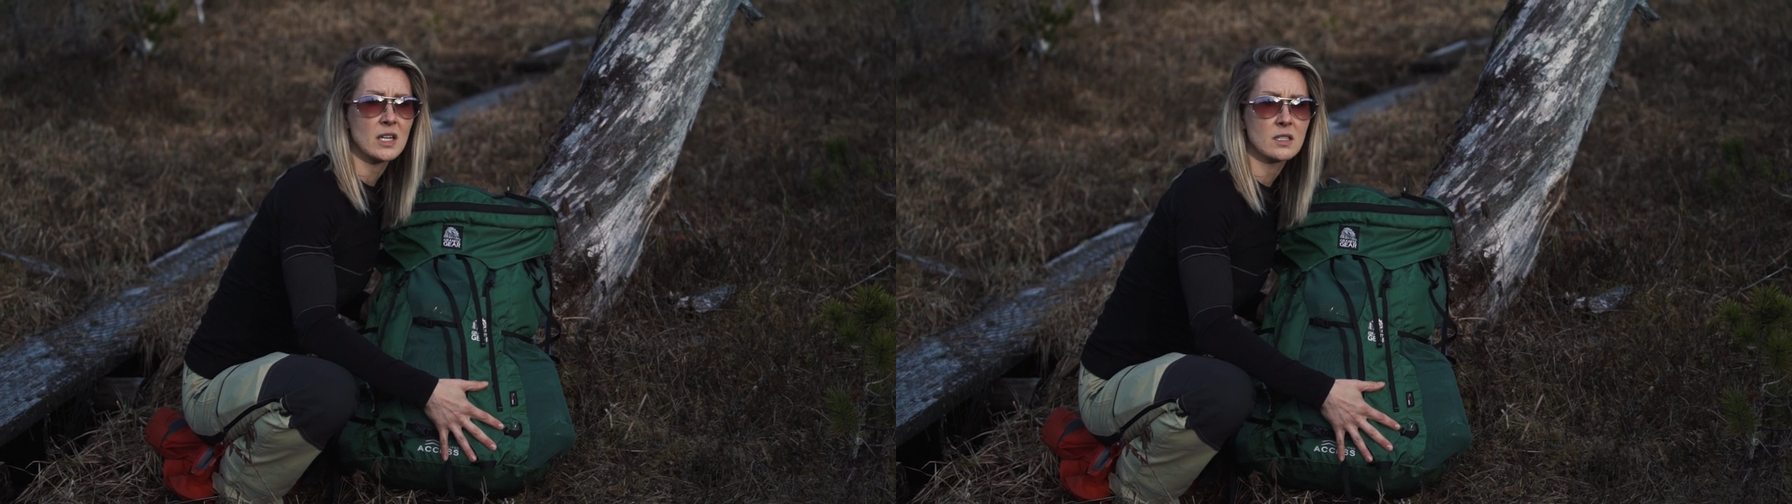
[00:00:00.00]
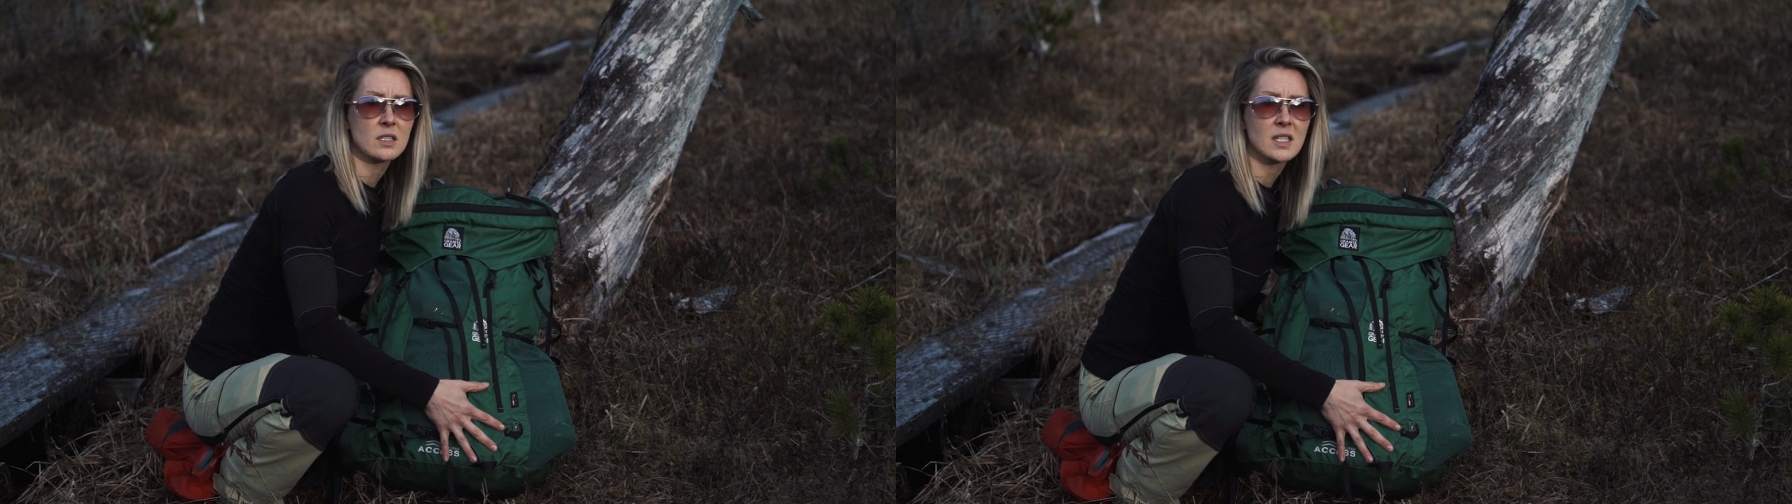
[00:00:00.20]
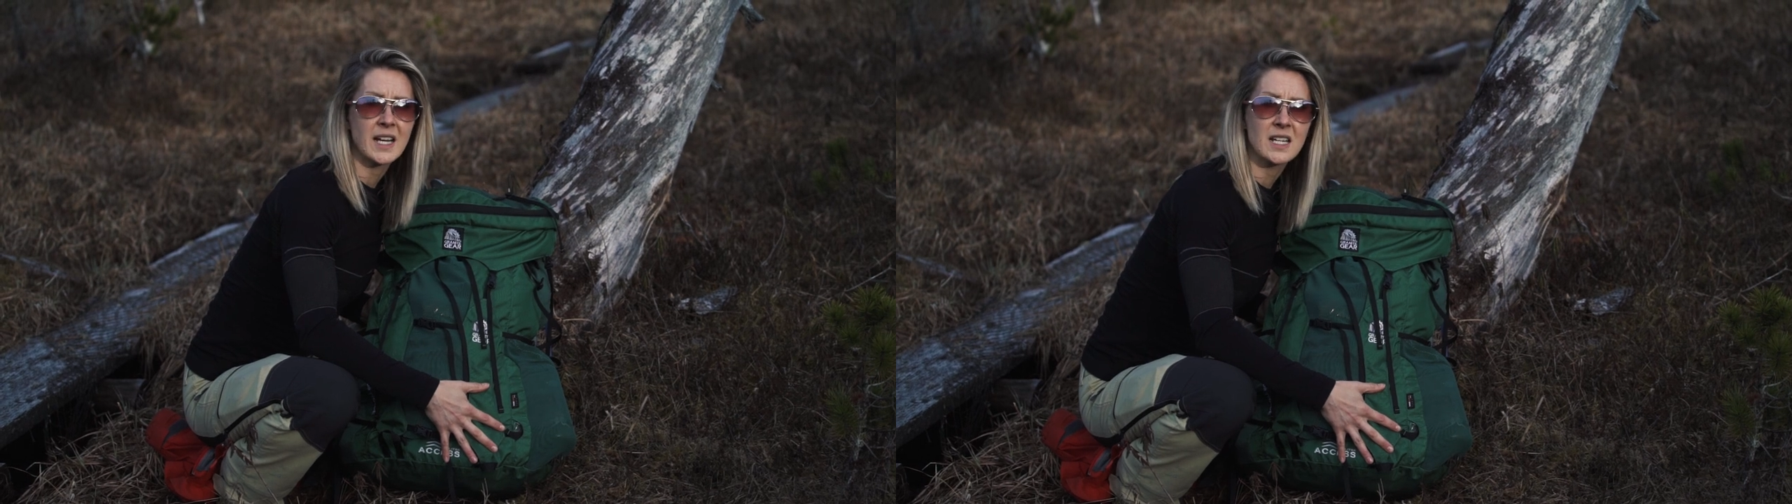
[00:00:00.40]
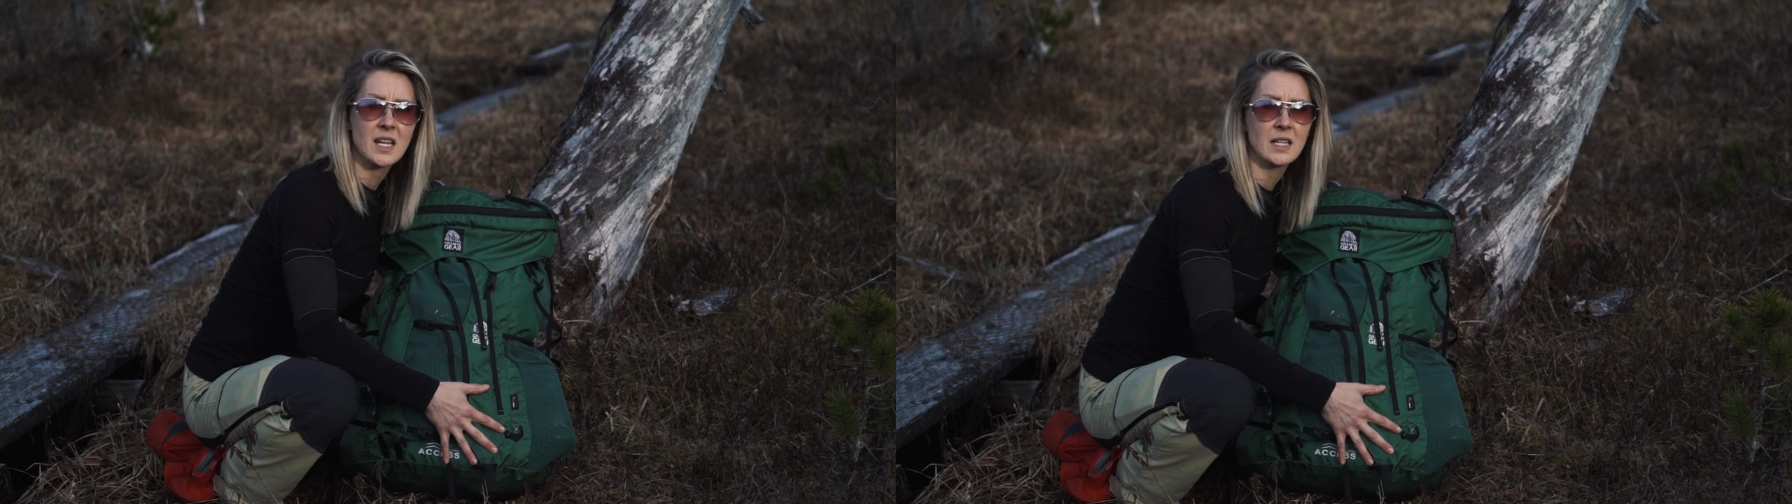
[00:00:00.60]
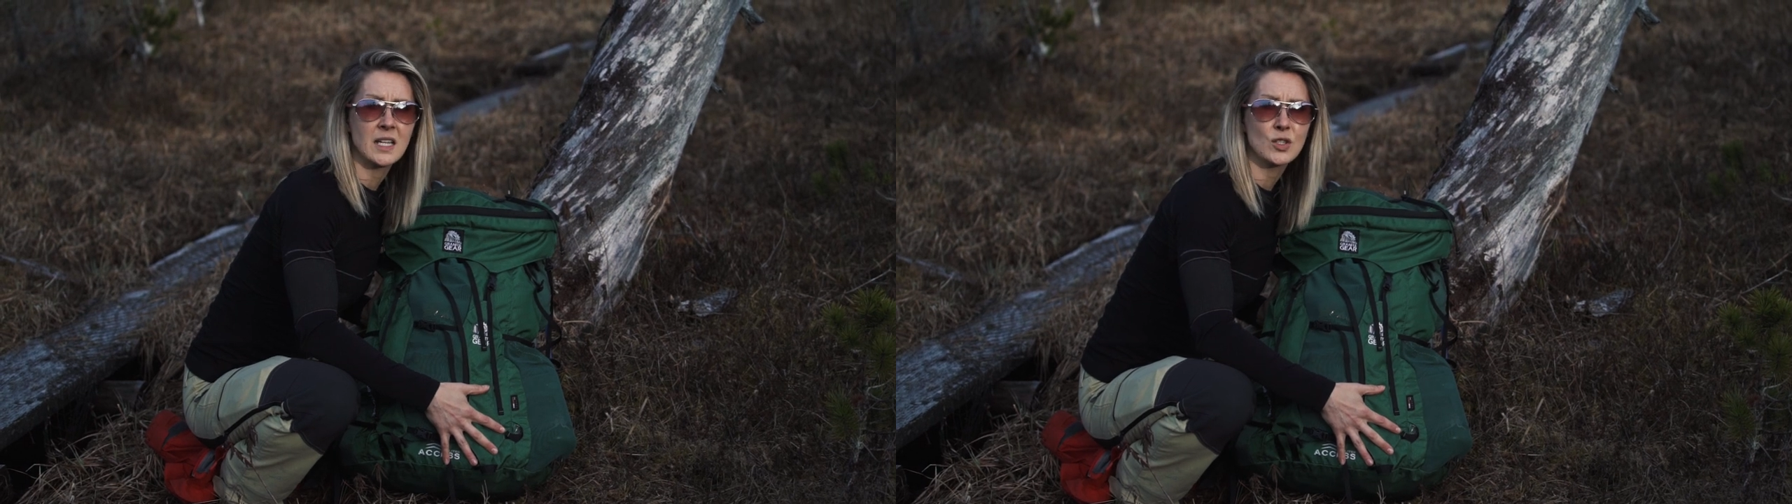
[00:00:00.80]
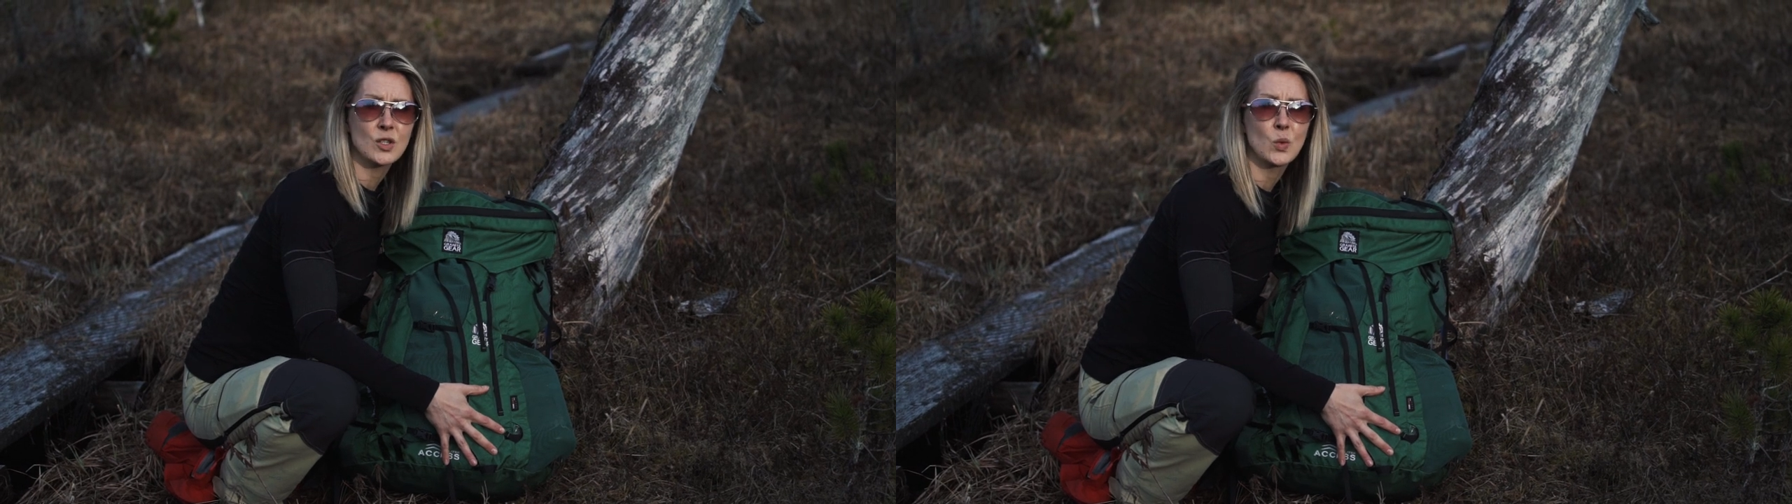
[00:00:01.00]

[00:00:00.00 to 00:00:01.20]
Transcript: as tight as I need to